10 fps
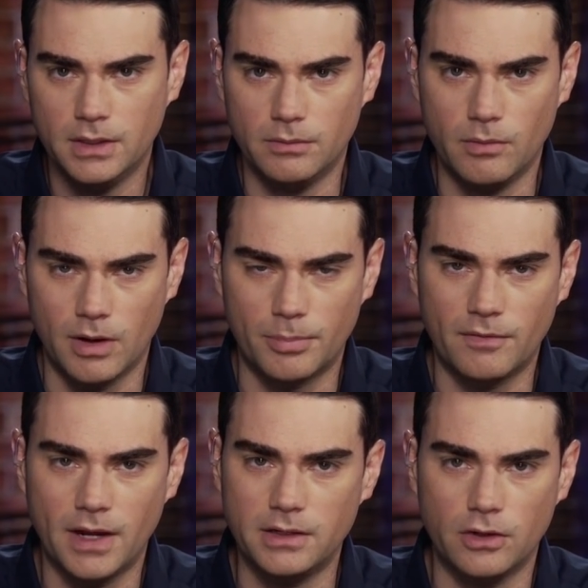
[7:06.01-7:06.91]
And we want to
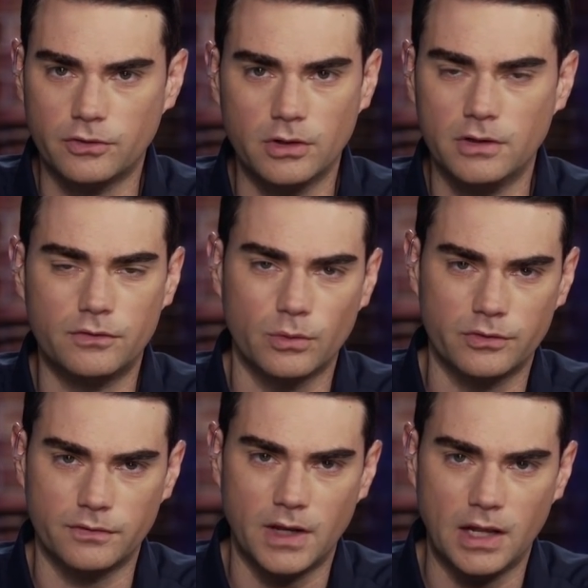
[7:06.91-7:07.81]
provide an alternative
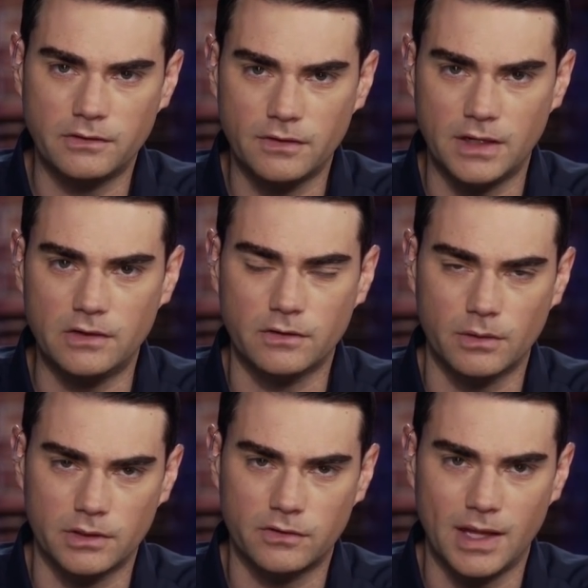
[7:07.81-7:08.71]
source of content that isn't
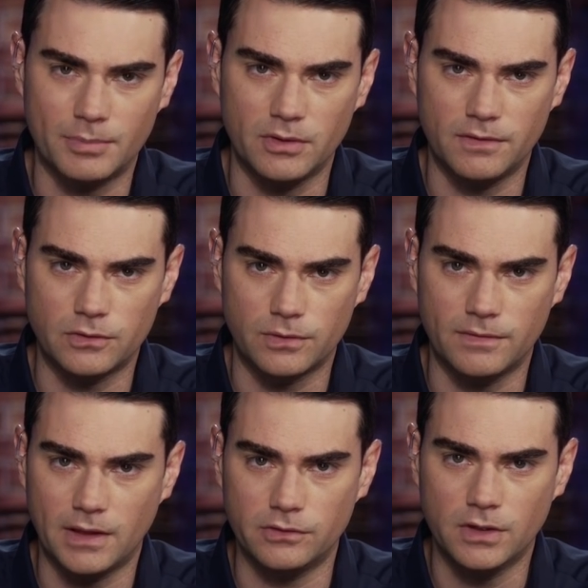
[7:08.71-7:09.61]
going to slap you in the face for your
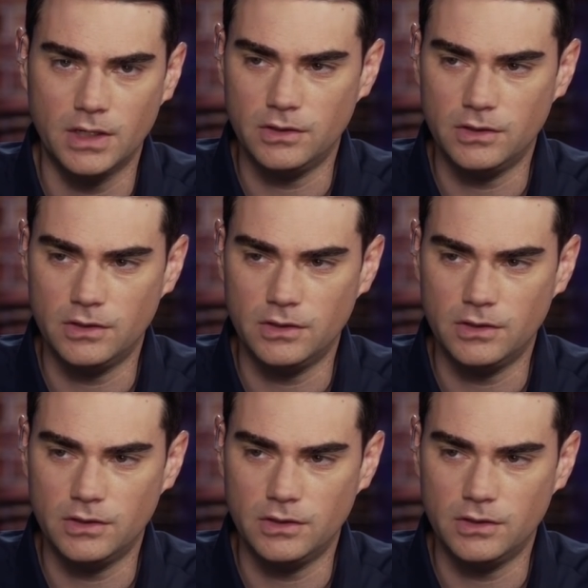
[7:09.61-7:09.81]
values.